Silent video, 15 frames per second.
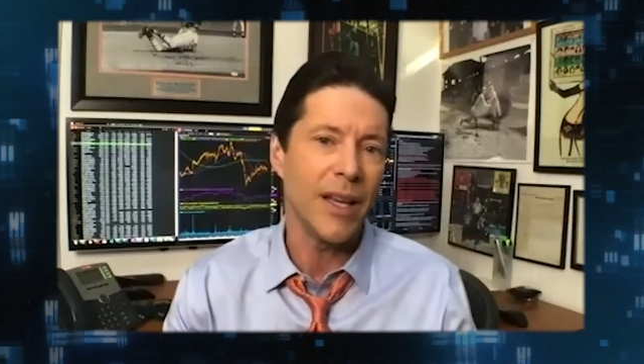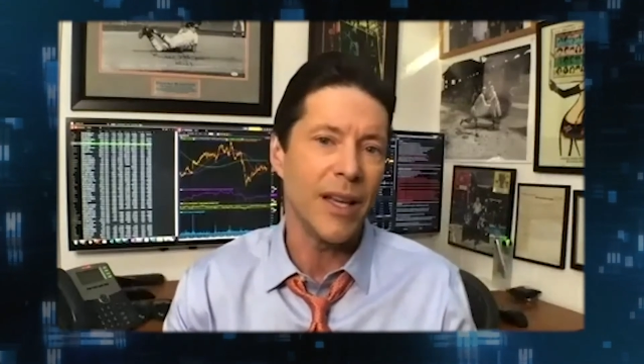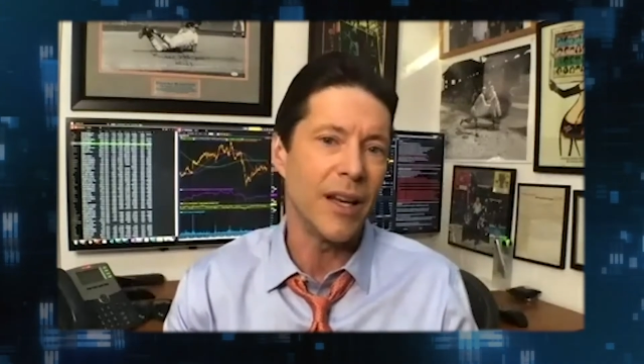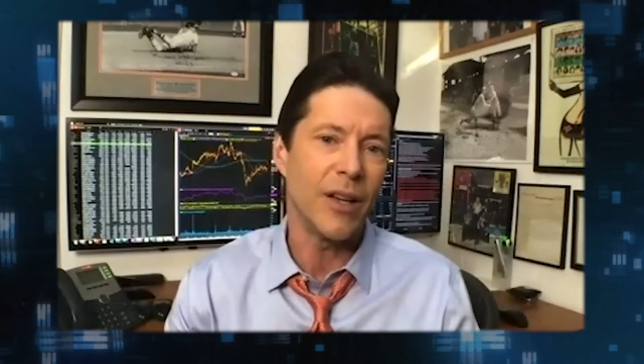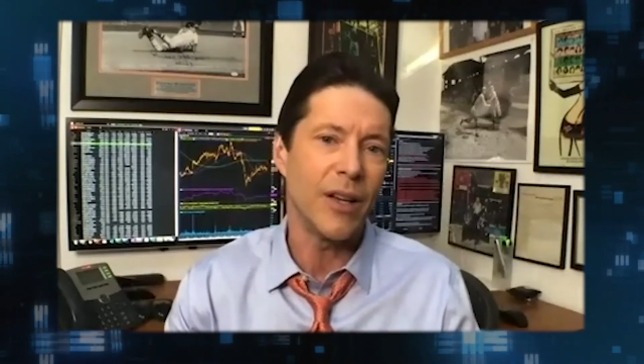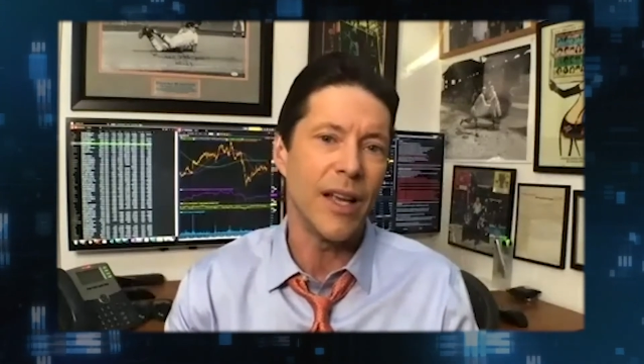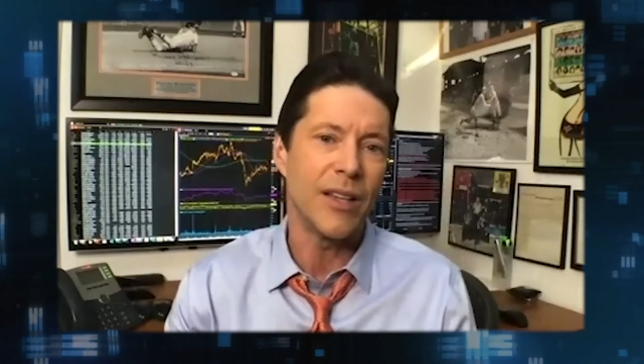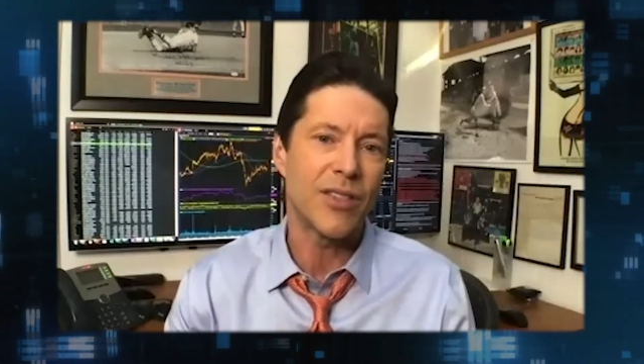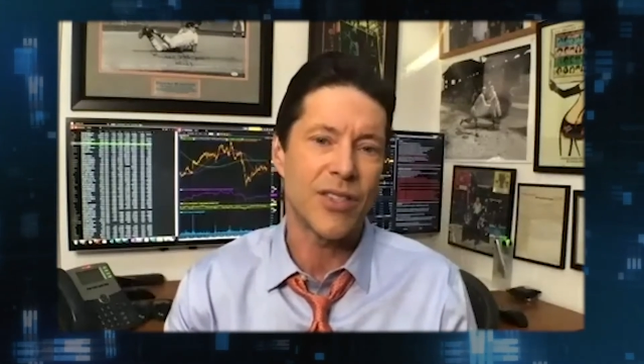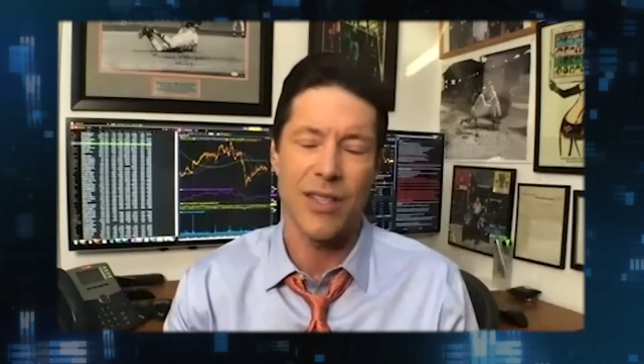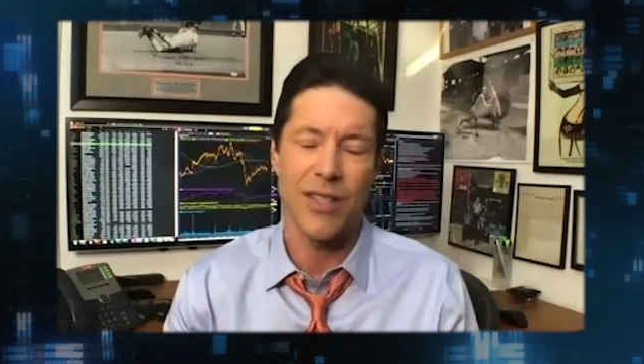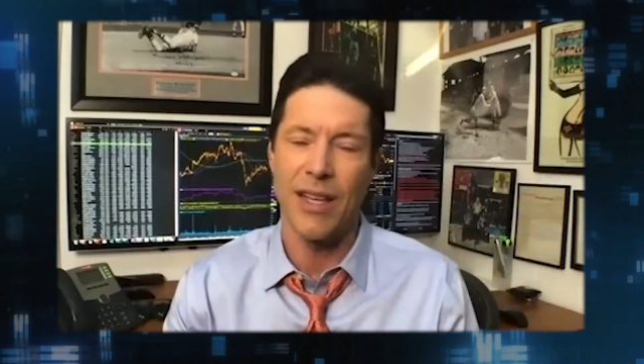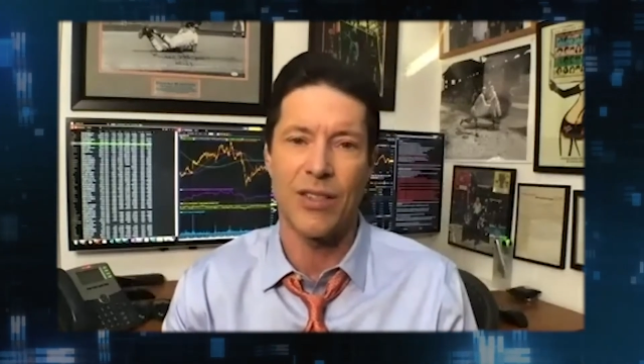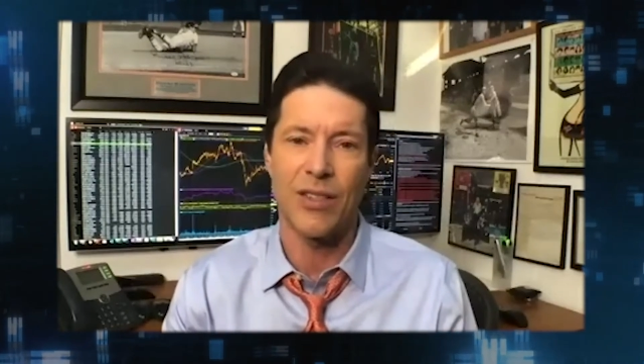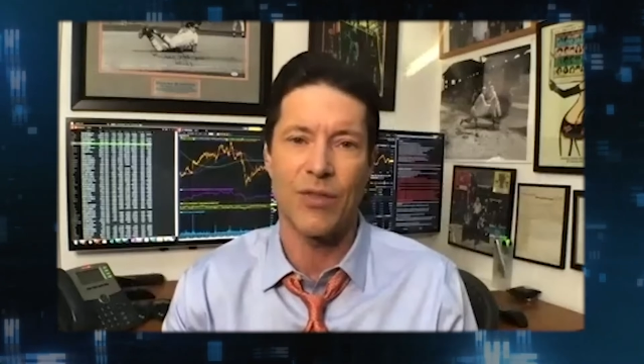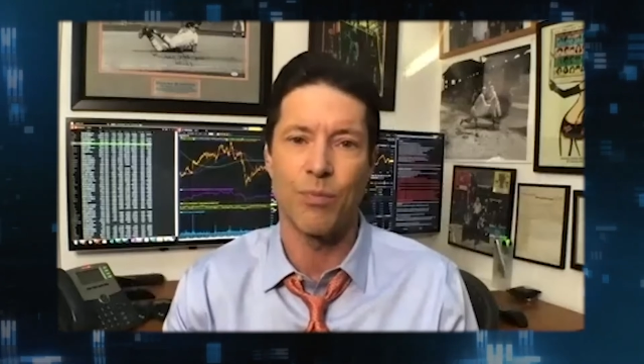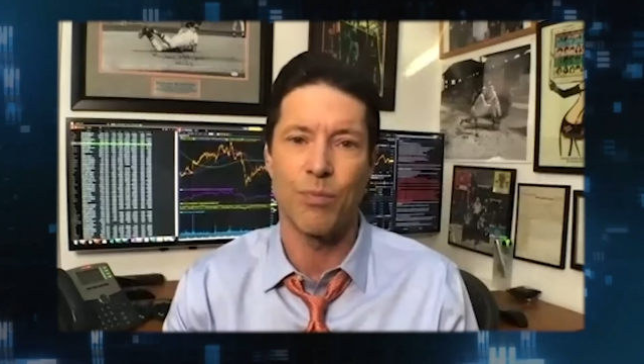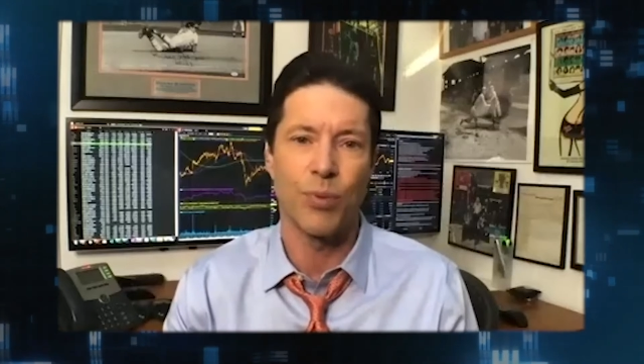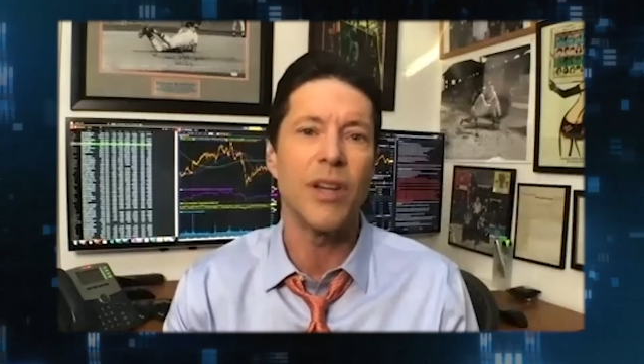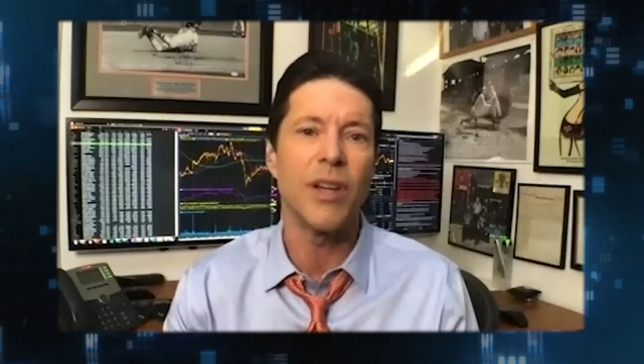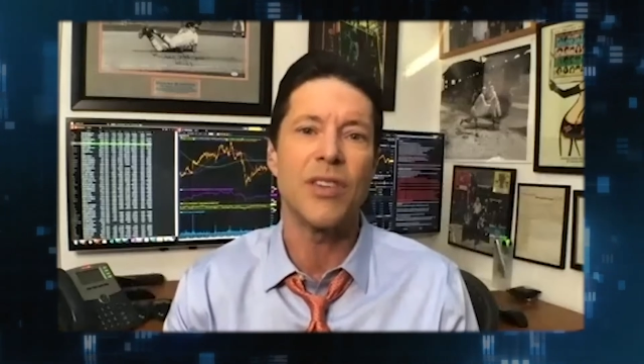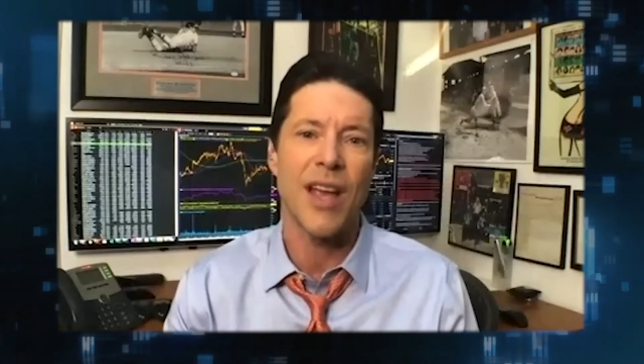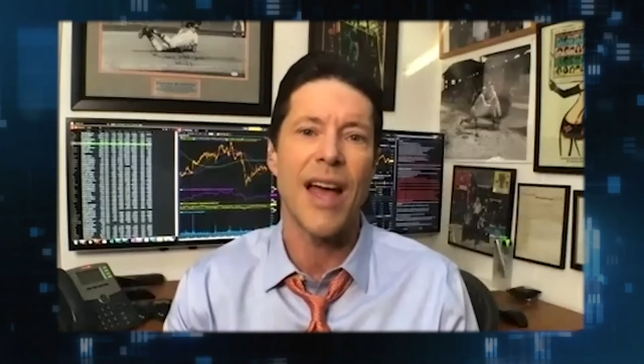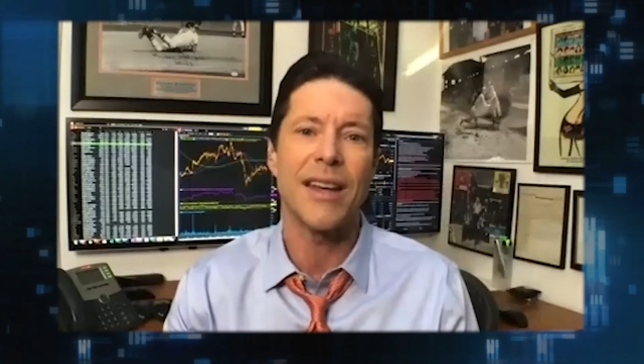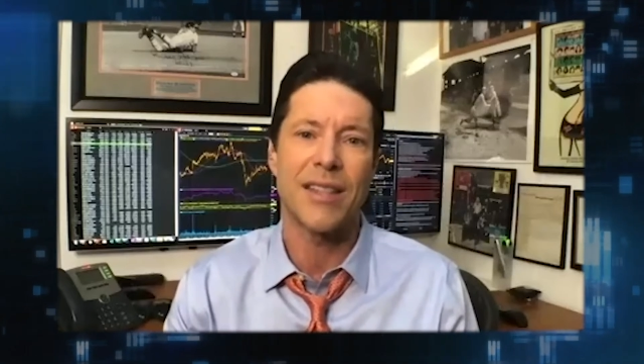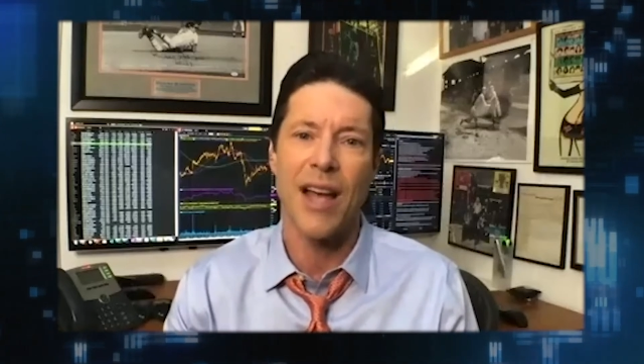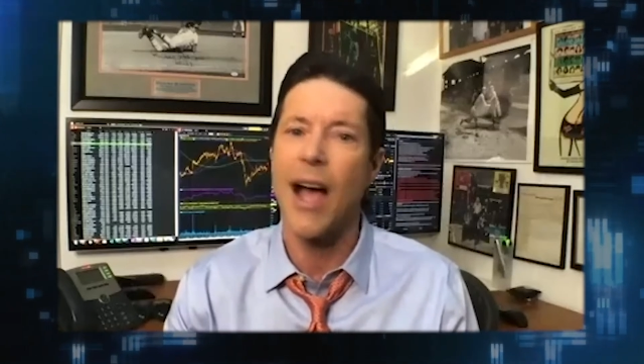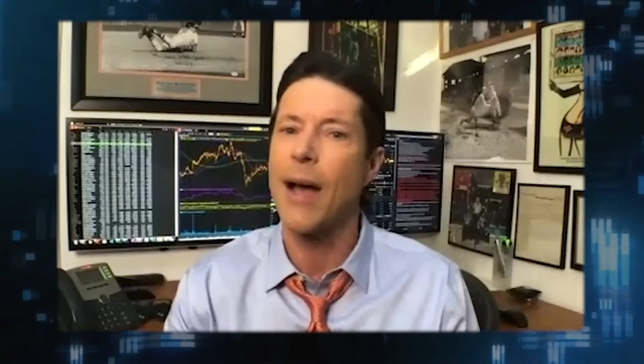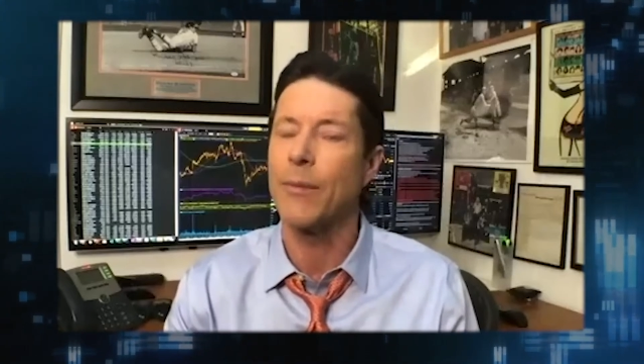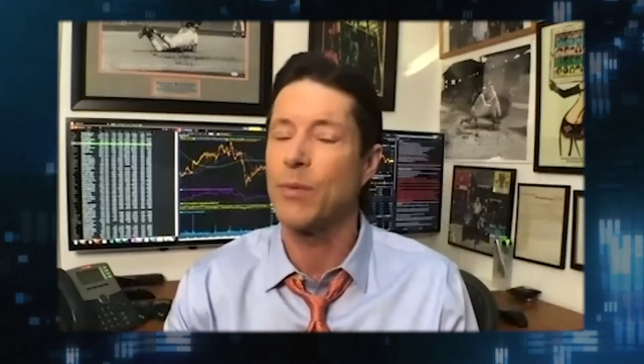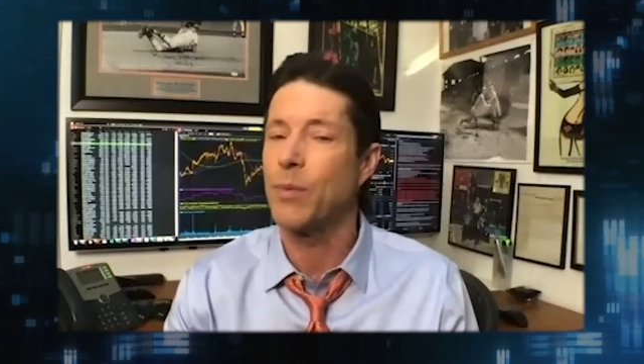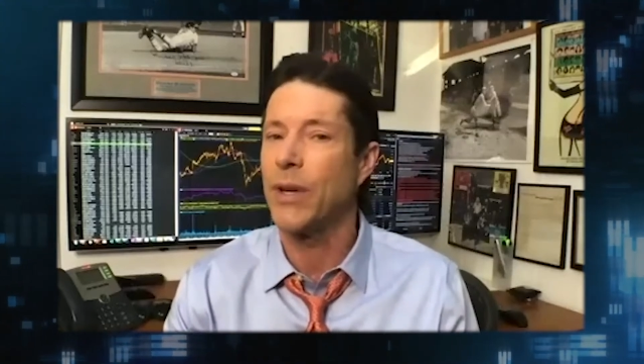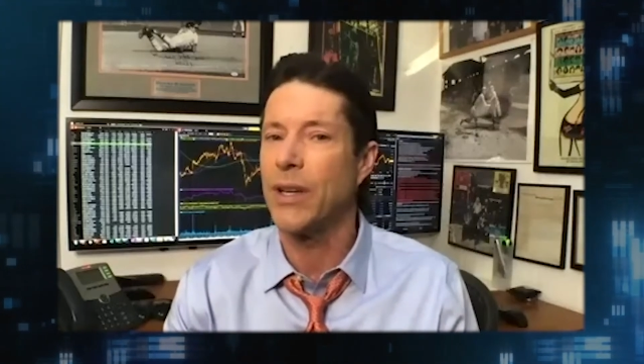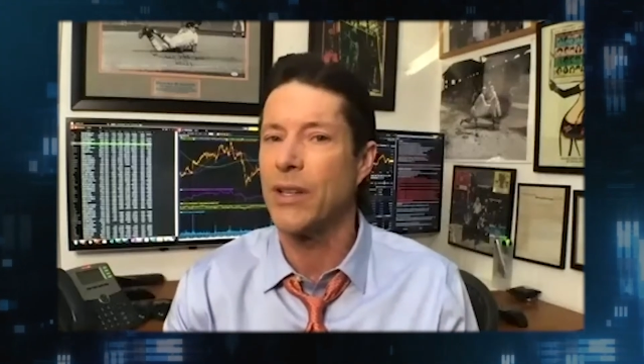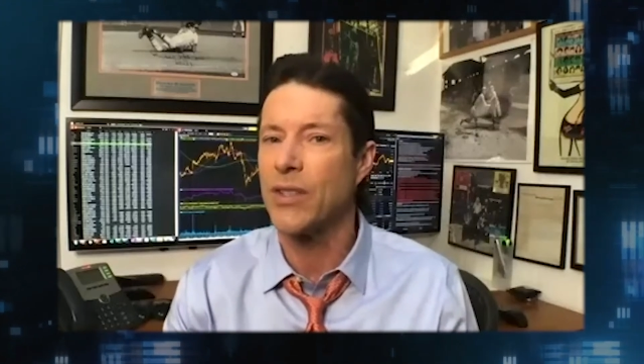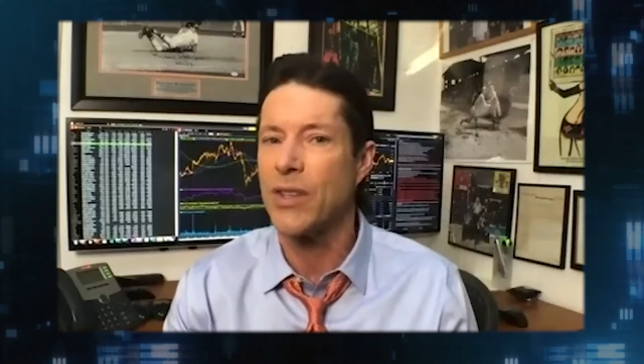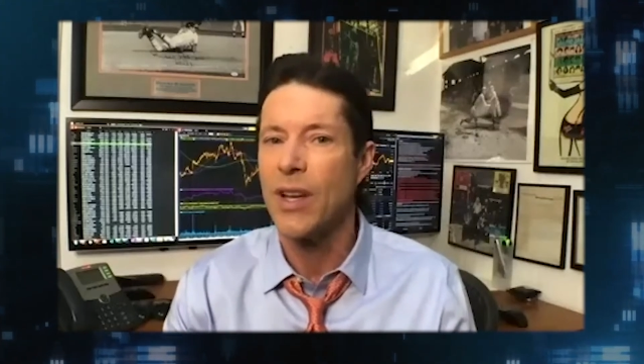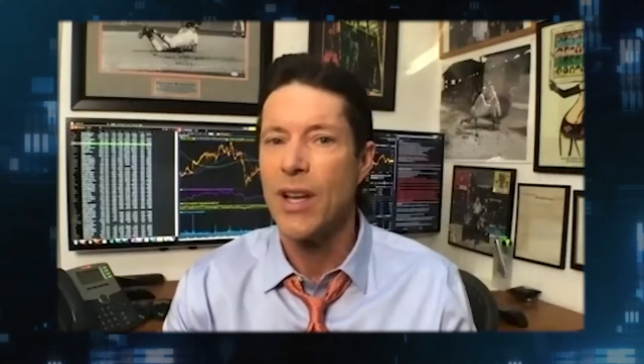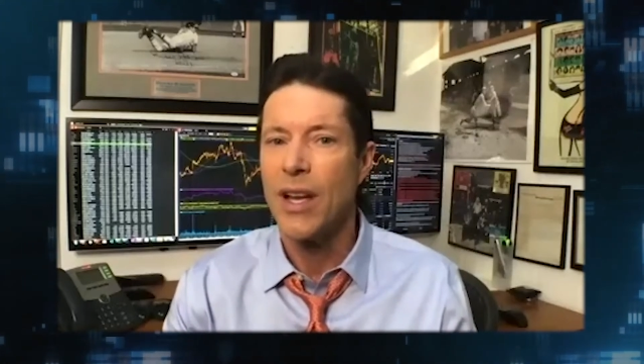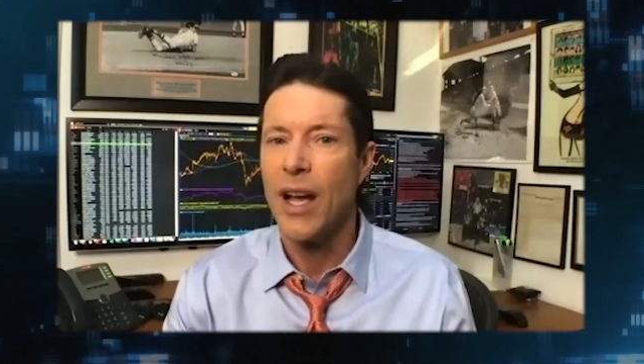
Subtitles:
it's pretty sad times because